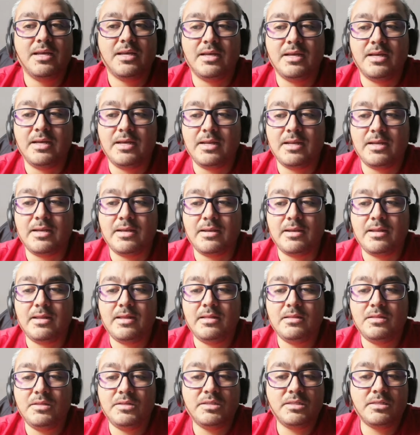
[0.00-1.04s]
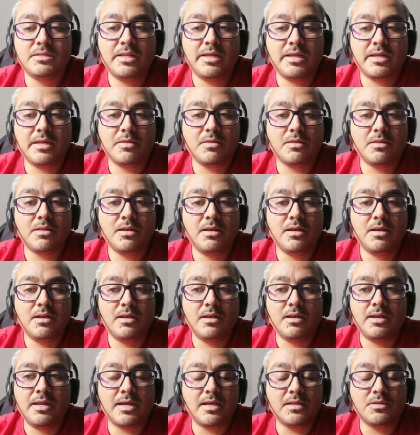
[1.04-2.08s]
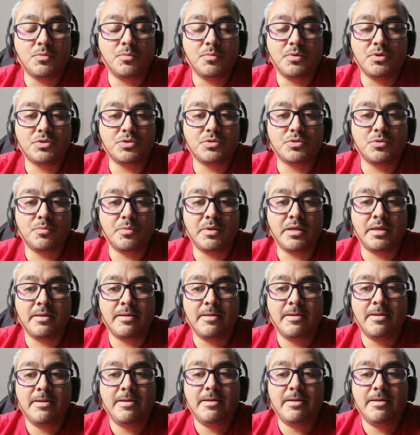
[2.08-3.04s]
and this is like it too much to me.